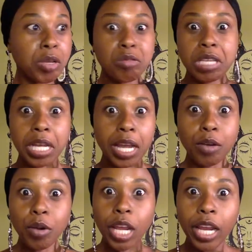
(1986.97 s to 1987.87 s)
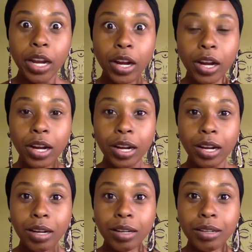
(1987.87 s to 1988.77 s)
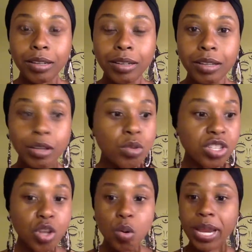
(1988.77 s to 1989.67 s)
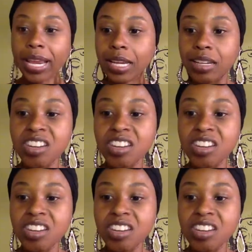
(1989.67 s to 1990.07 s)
He's like, I don't care. There was no gate,